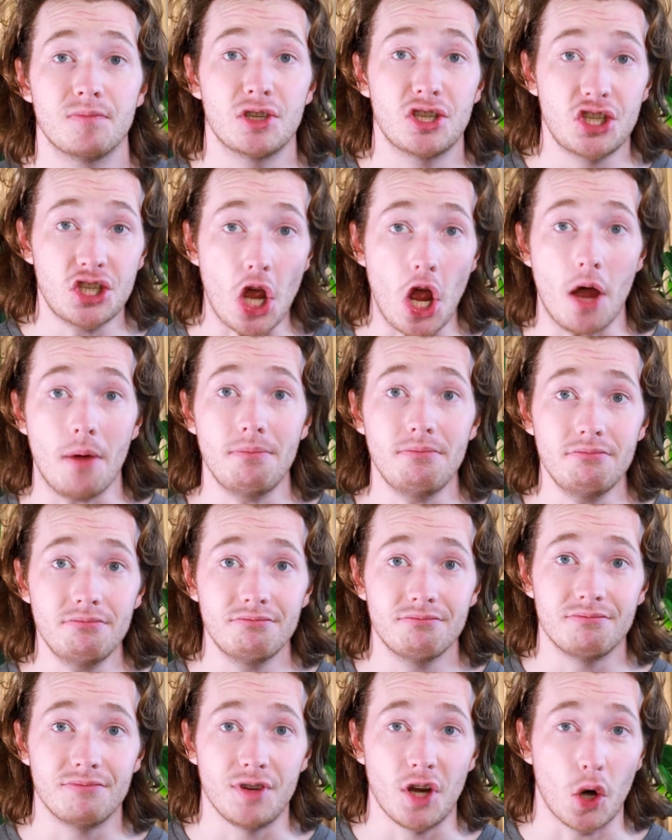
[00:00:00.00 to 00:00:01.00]
Some,
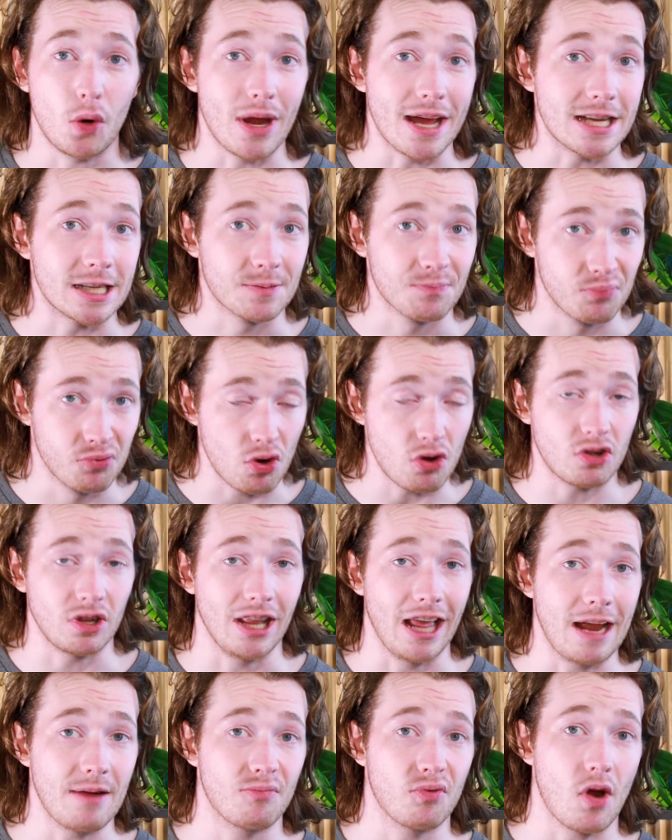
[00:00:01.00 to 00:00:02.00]
known as brook
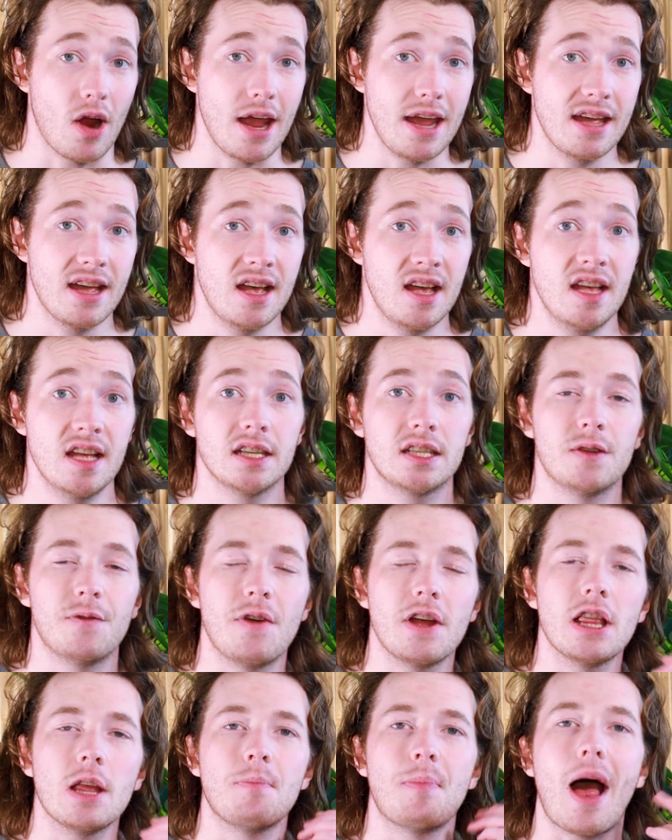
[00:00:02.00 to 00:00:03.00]
lamprey,
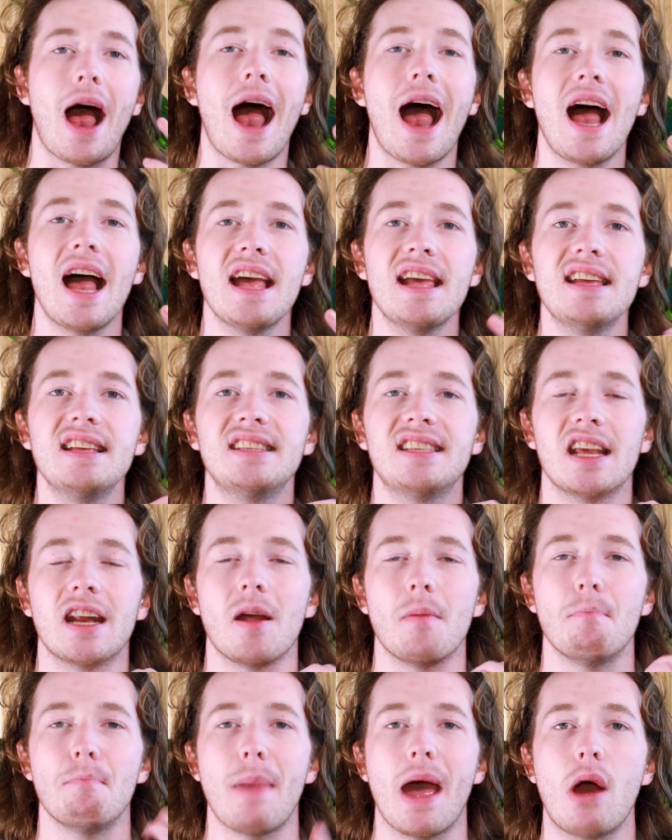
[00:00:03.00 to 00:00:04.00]
develop eyes and
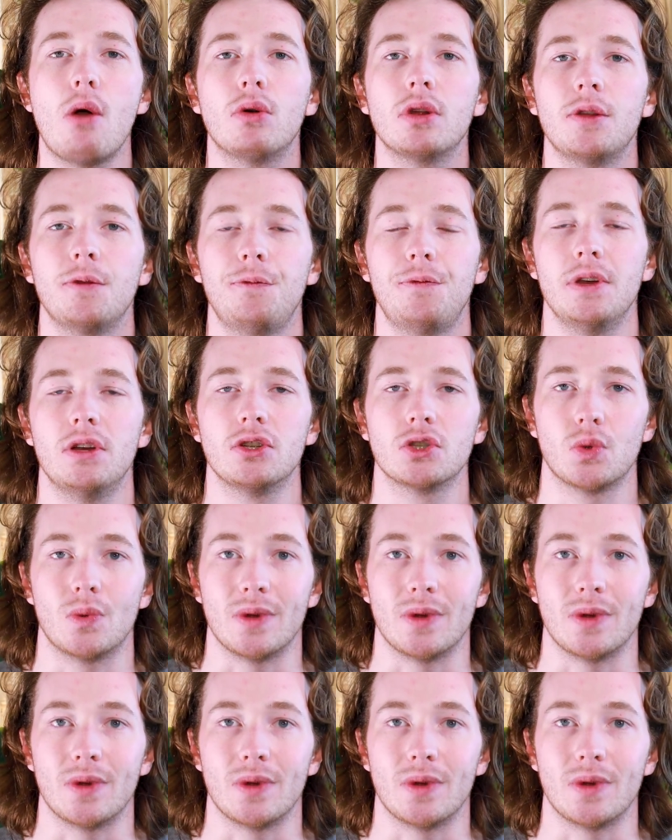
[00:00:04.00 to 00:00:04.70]
a mouth filled